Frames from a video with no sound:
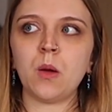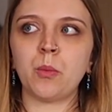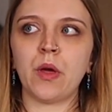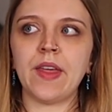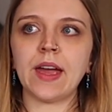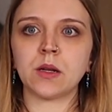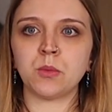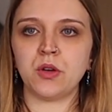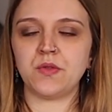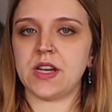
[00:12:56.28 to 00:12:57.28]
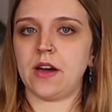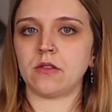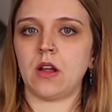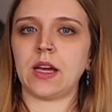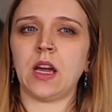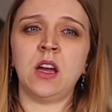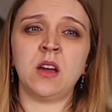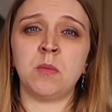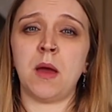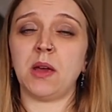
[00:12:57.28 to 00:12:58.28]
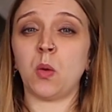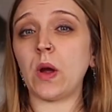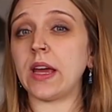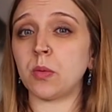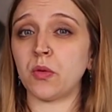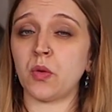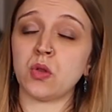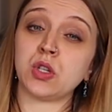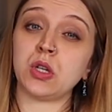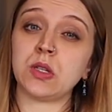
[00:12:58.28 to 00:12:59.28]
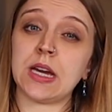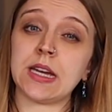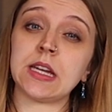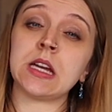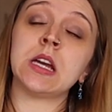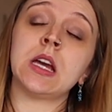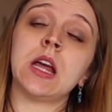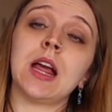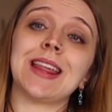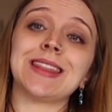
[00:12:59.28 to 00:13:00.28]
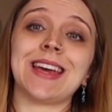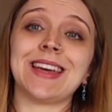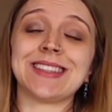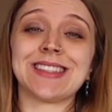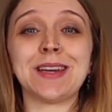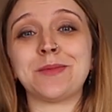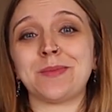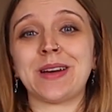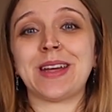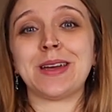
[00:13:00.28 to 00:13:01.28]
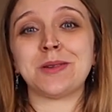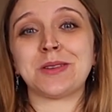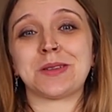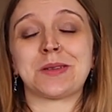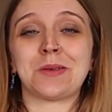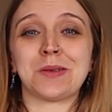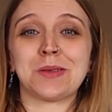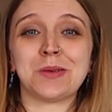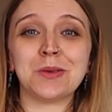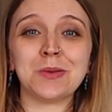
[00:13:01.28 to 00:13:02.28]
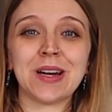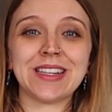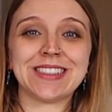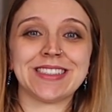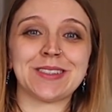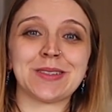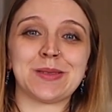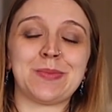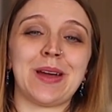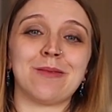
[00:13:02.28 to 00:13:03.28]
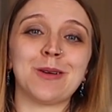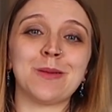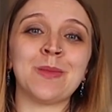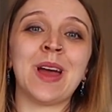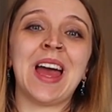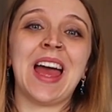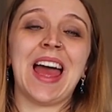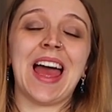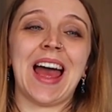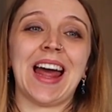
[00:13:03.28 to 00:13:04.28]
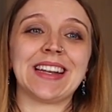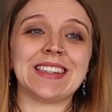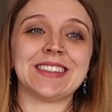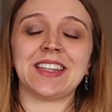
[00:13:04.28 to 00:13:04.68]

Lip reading: But they're going to move down like maybe a week before the due date. They're staying with my neighbour just across the hallway. She's got a spare room. And